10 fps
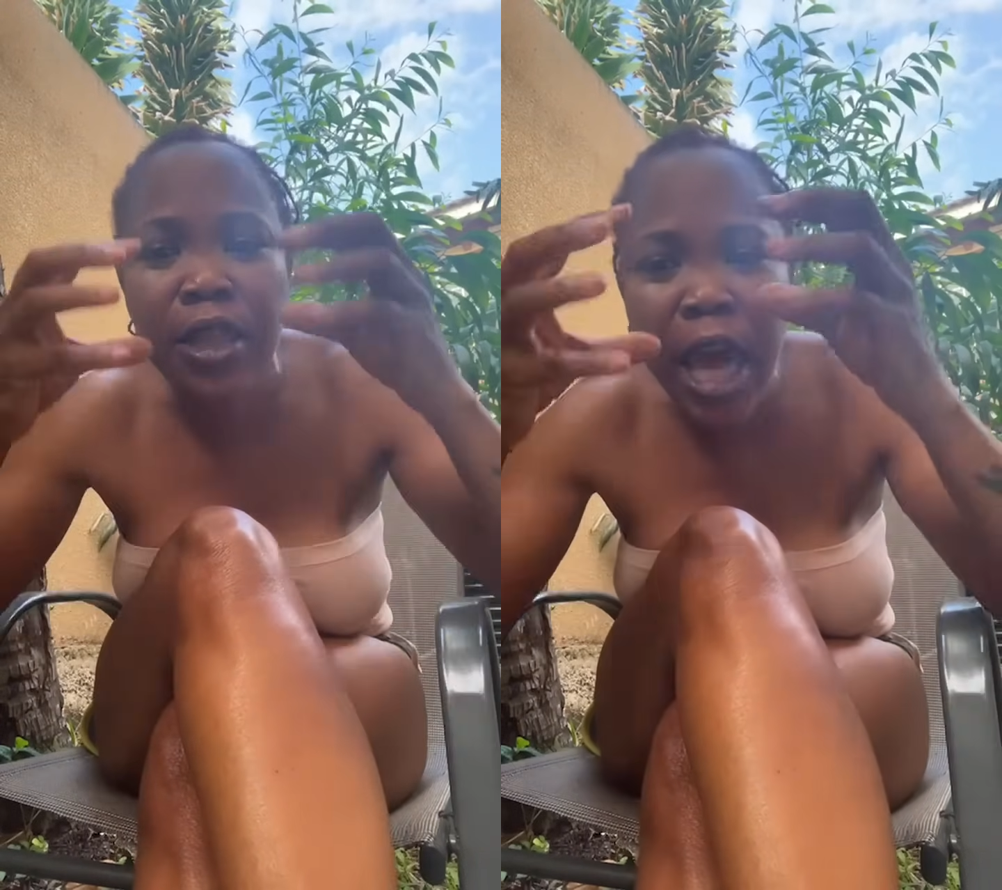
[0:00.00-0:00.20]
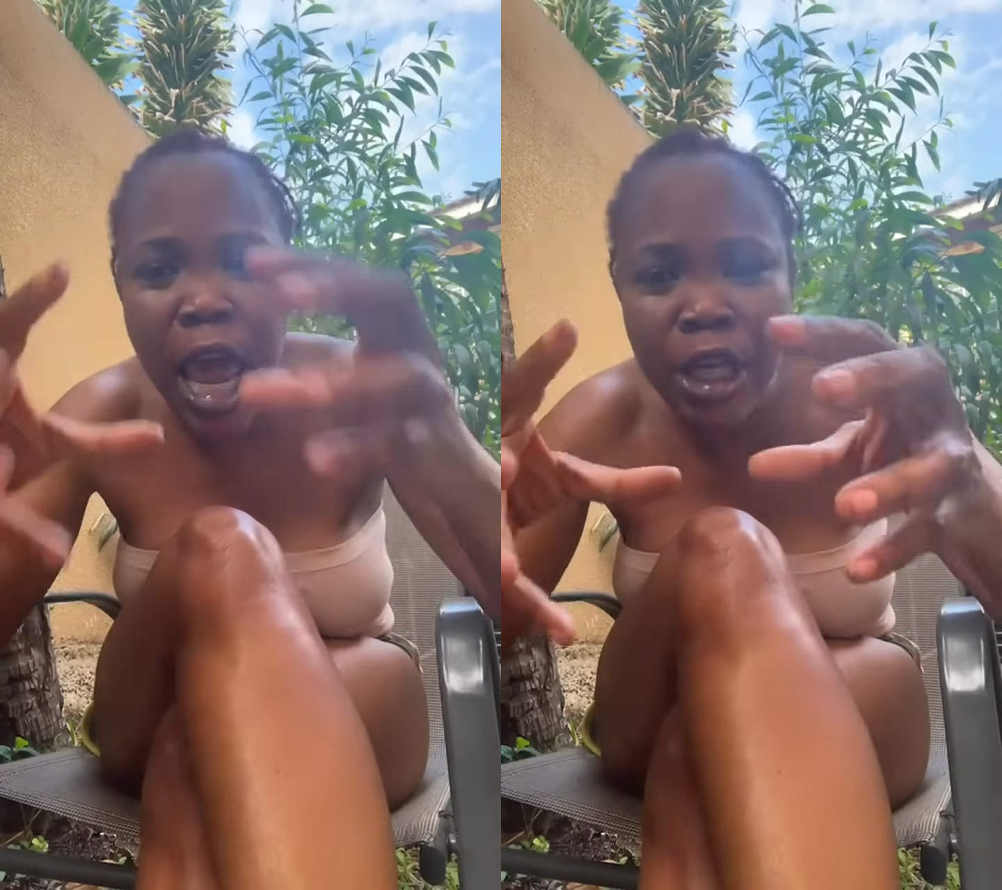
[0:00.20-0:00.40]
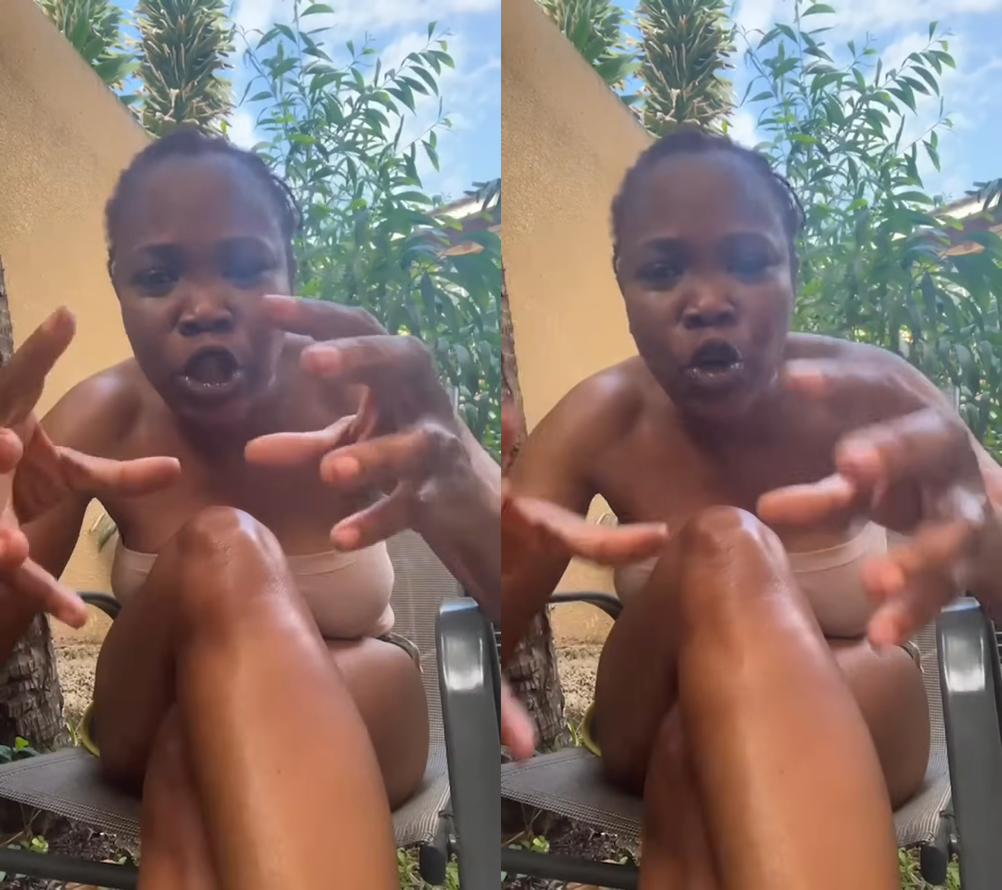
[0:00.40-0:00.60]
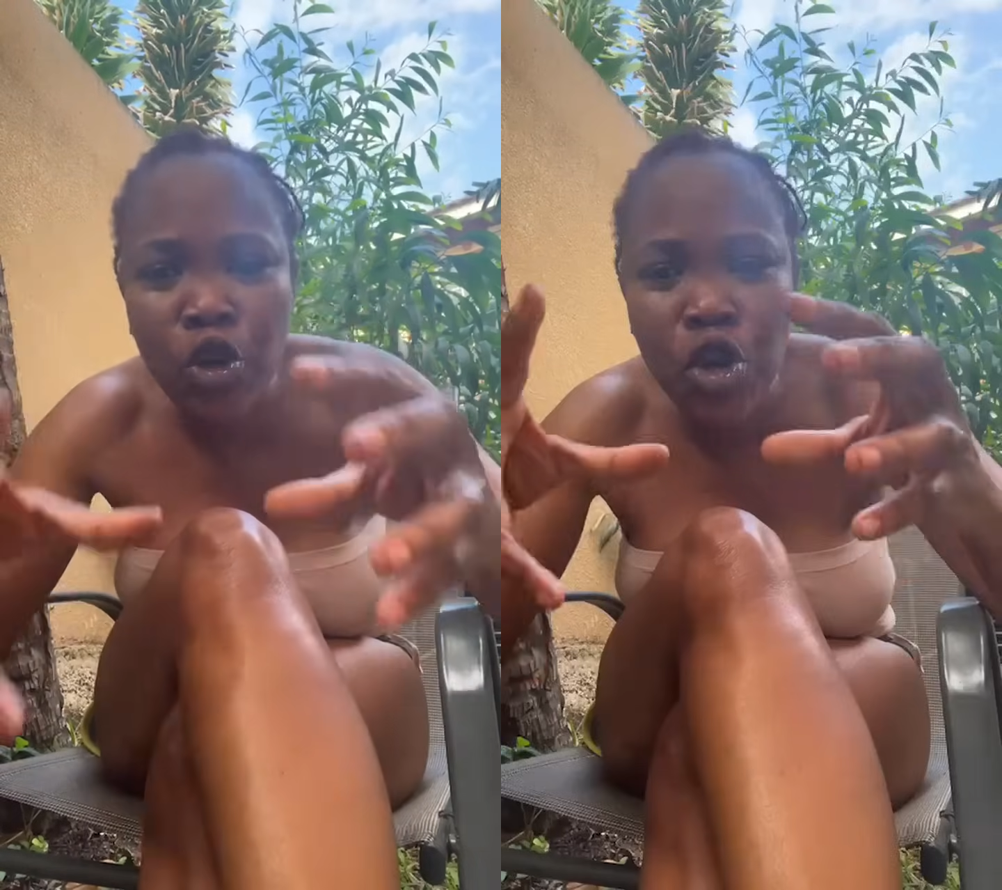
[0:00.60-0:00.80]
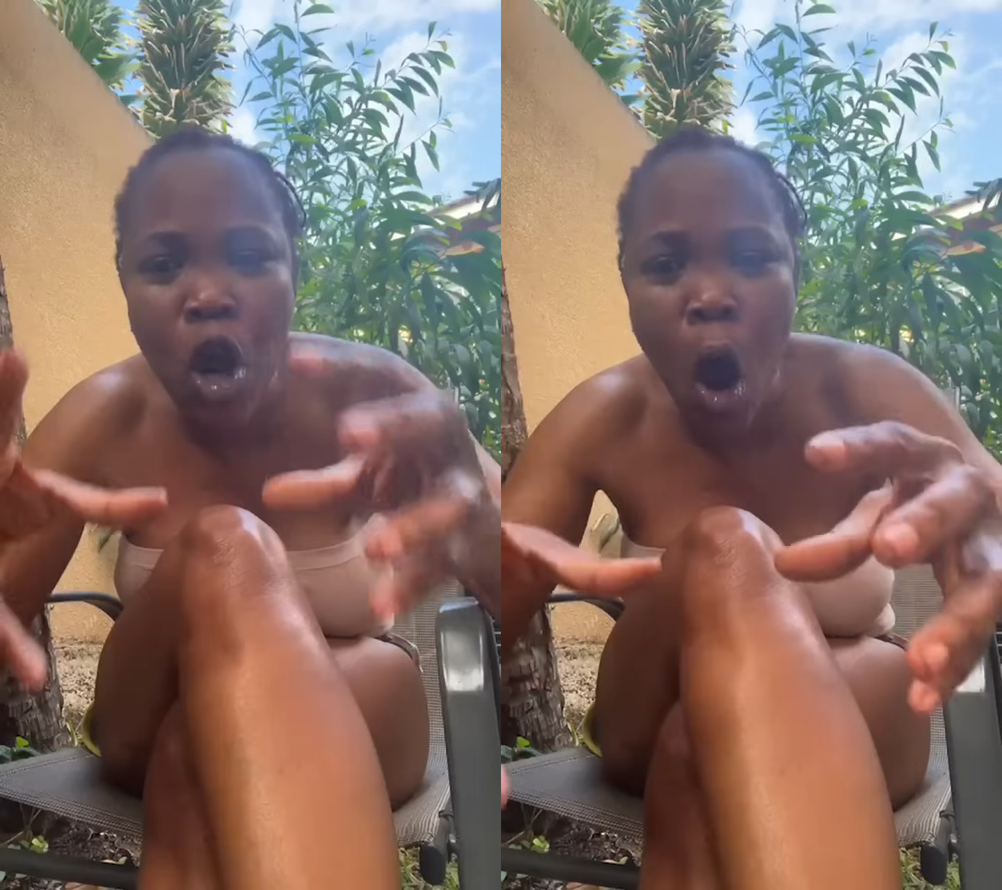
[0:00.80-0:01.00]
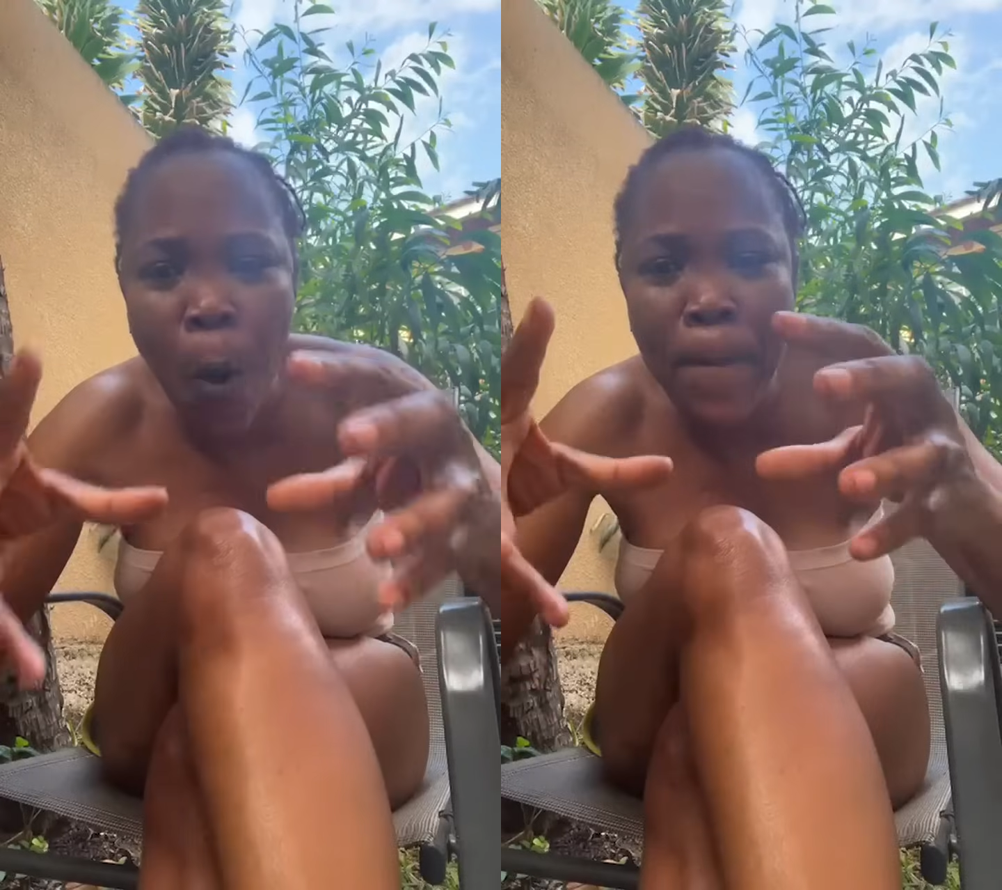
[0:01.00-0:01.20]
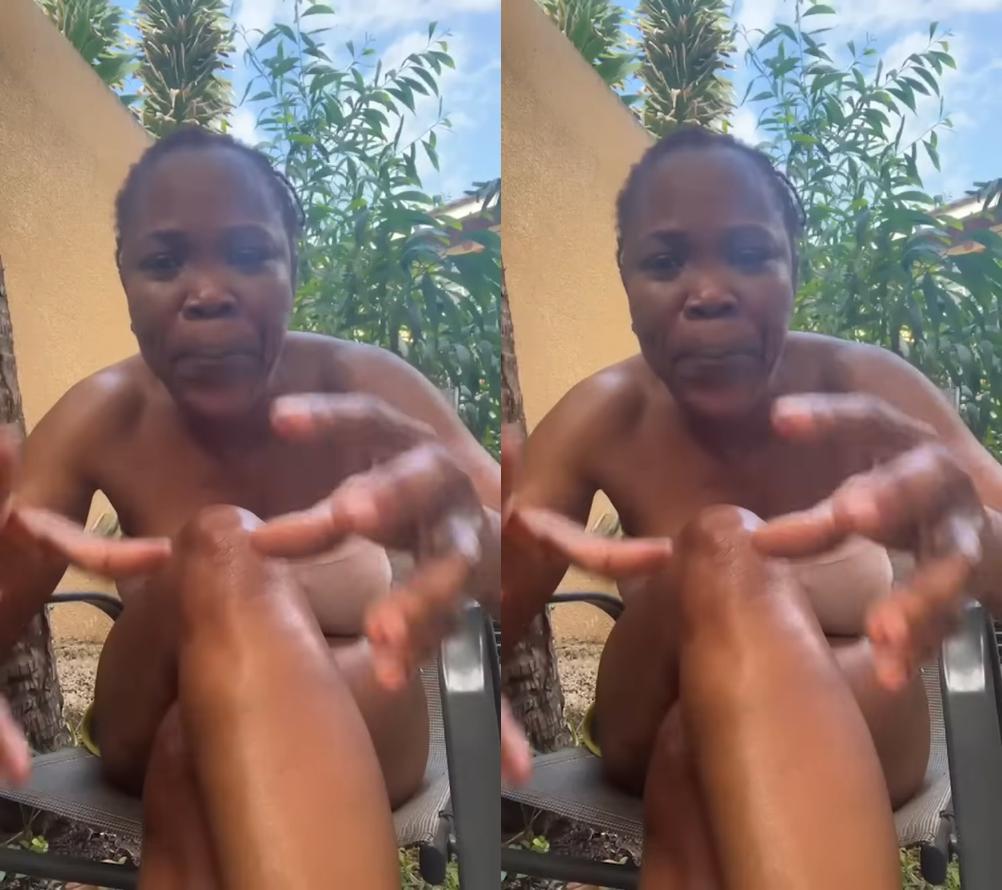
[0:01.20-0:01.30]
they should now